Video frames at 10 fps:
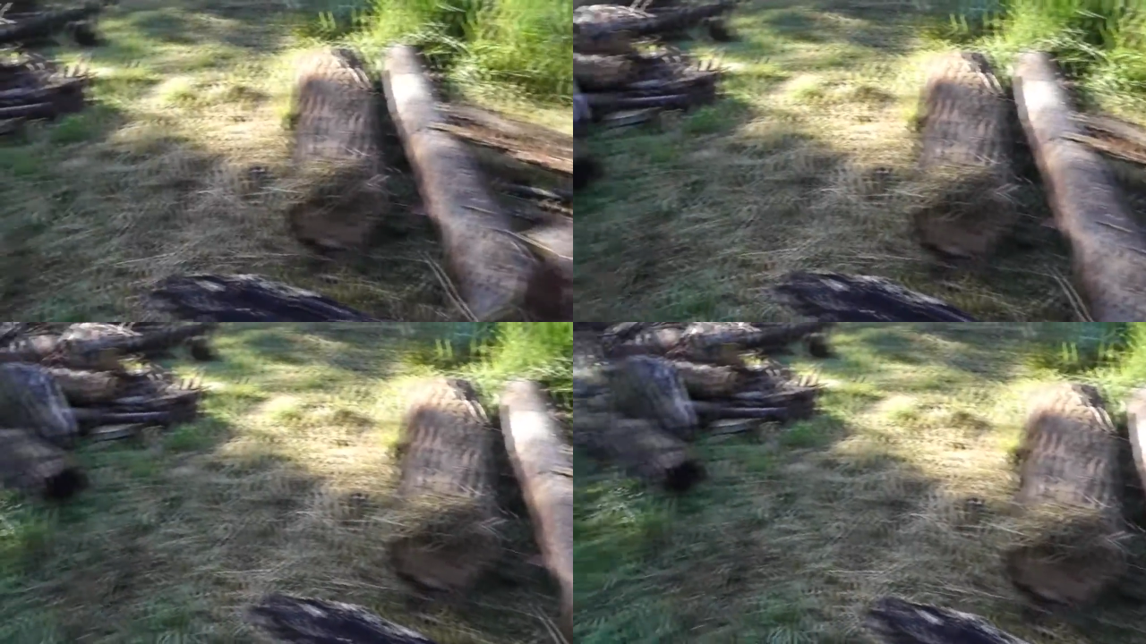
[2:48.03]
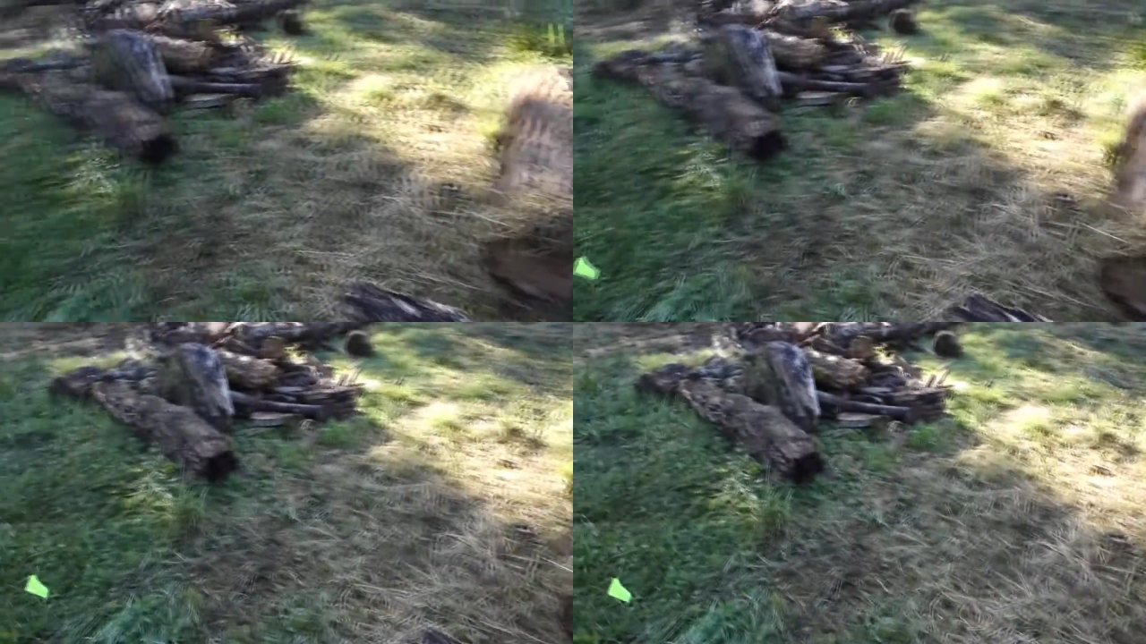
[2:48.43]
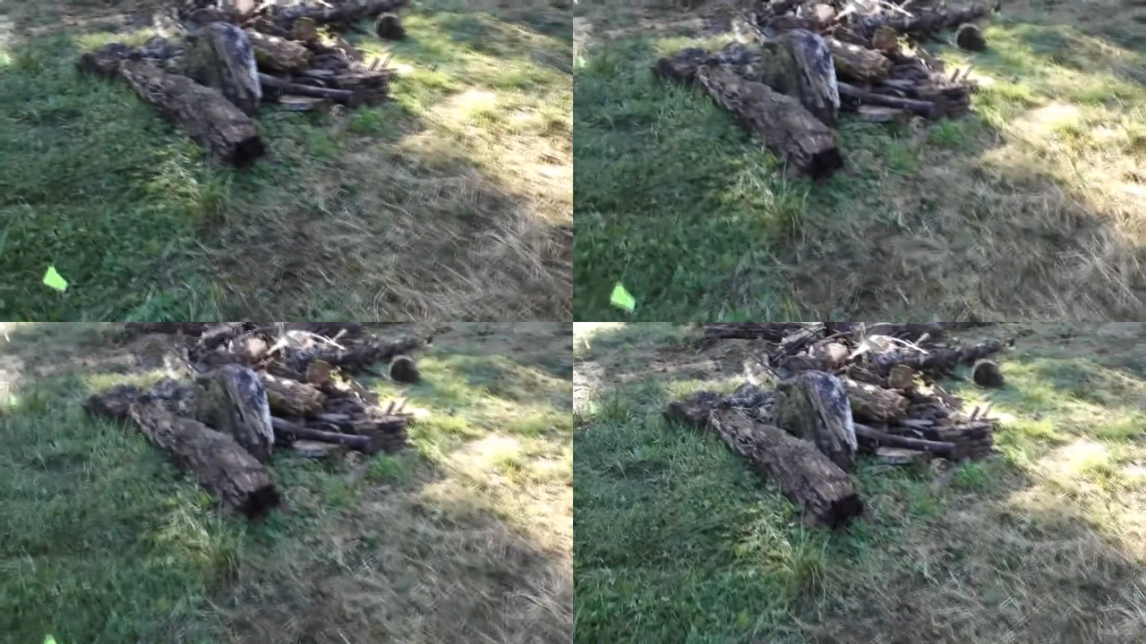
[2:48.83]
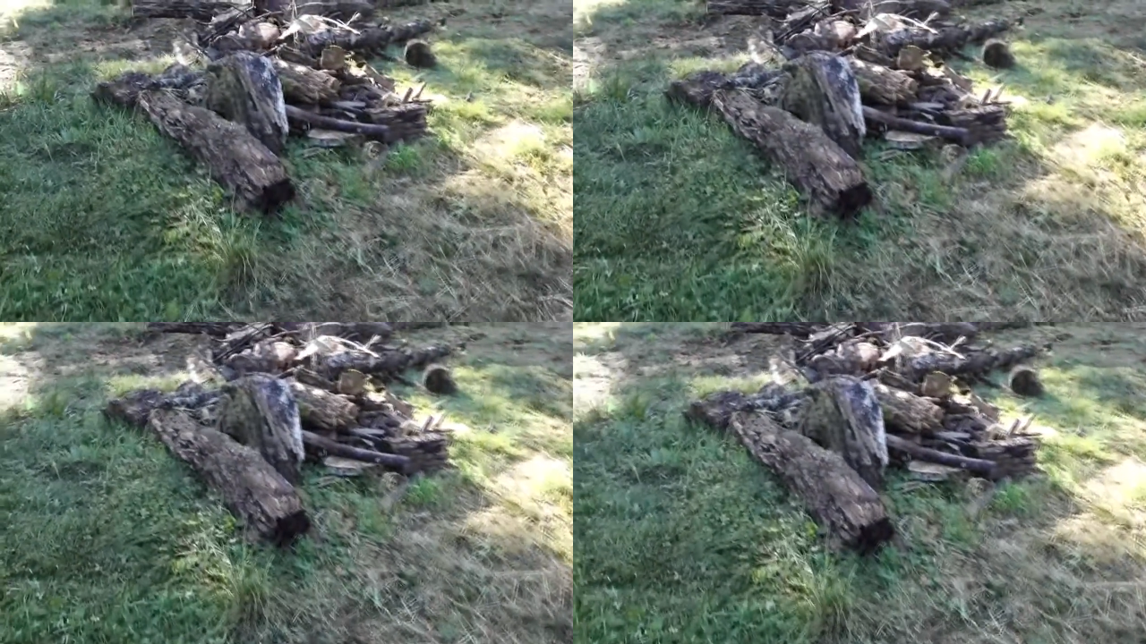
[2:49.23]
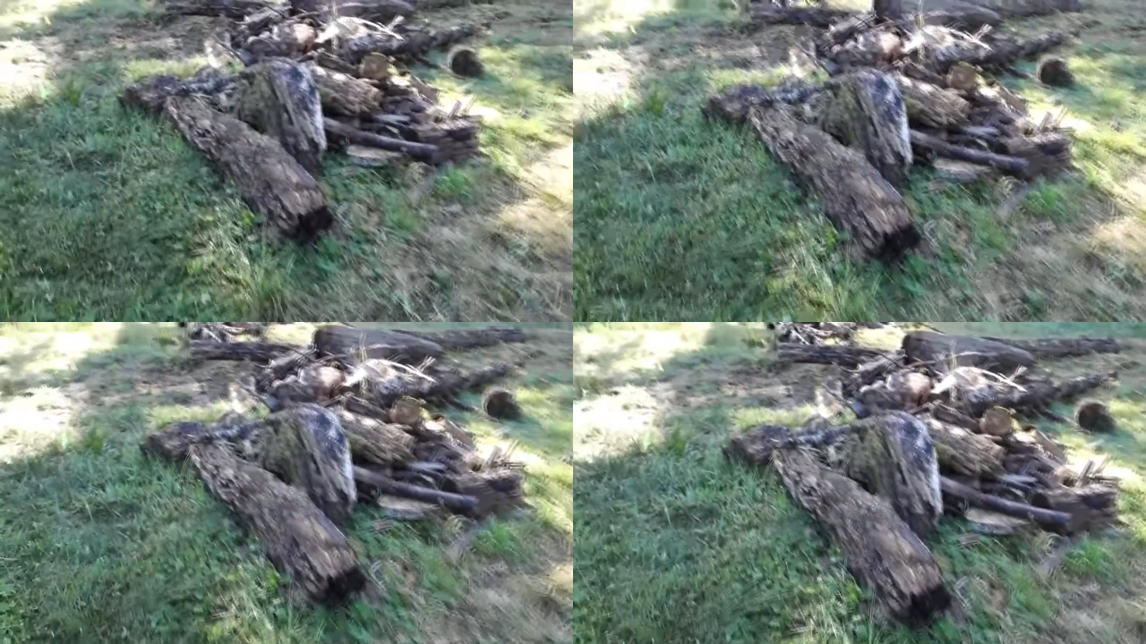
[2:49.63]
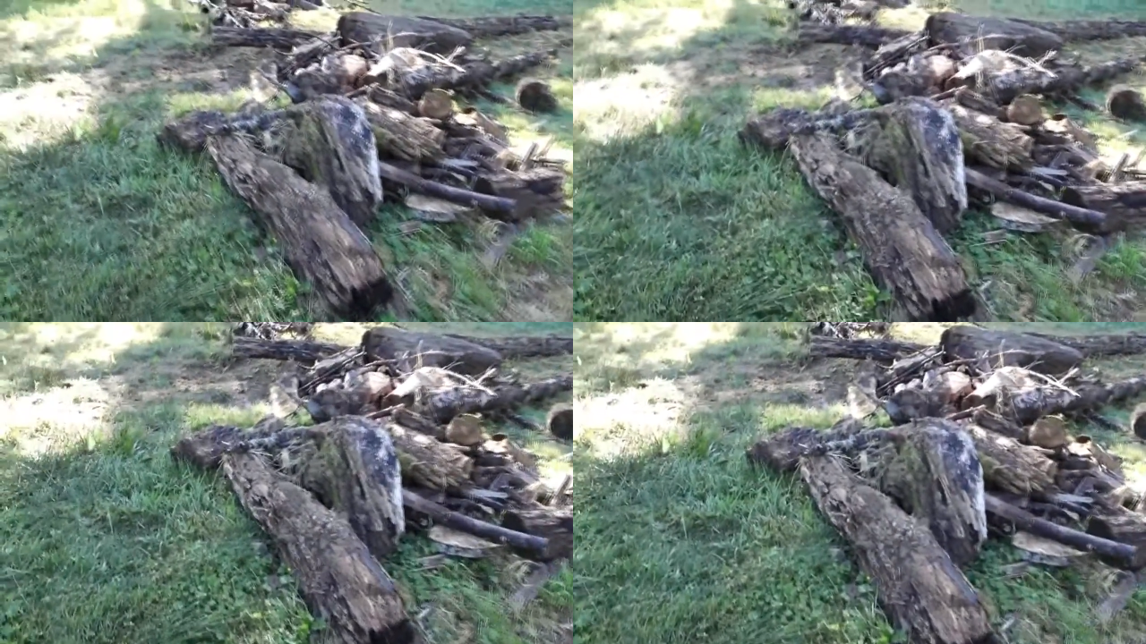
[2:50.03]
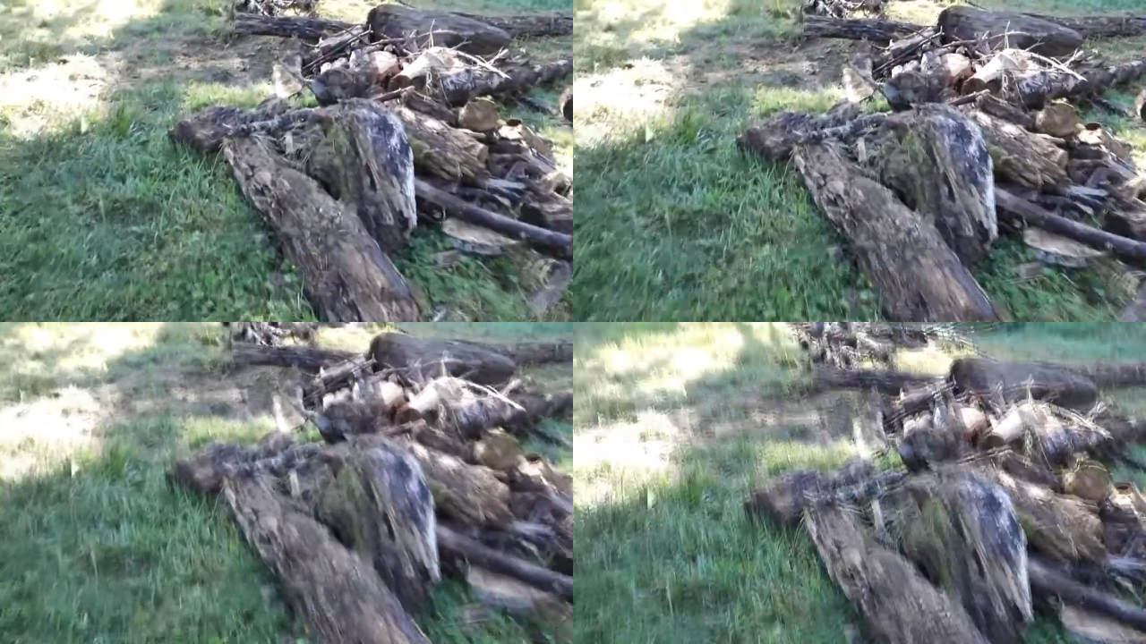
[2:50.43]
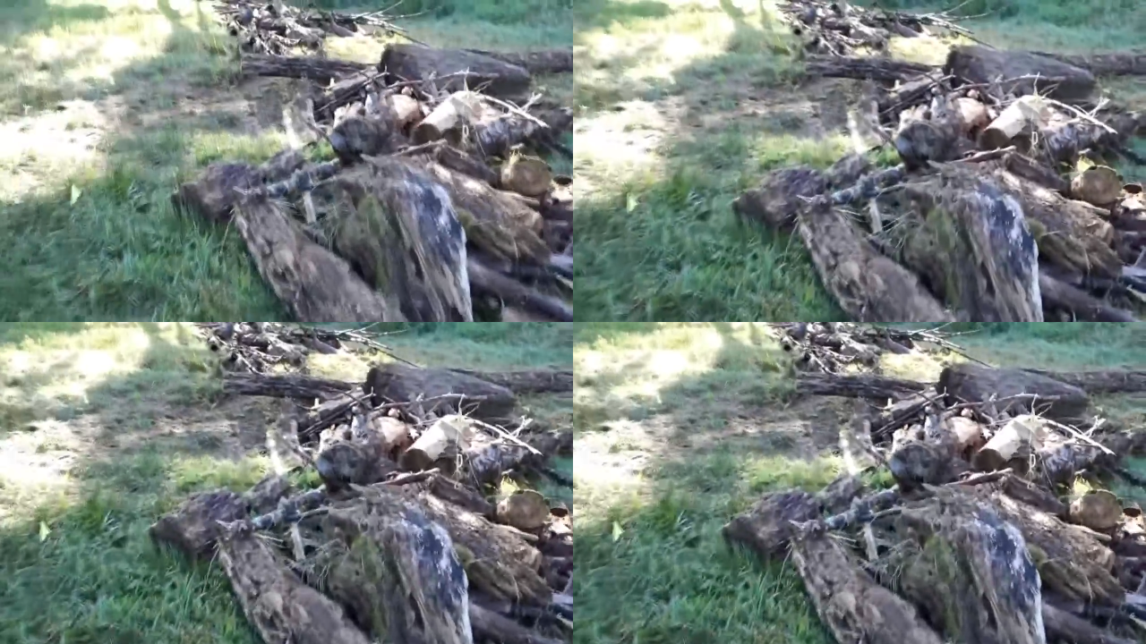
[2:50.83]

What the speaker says: No face is visible, so there are no lips to read.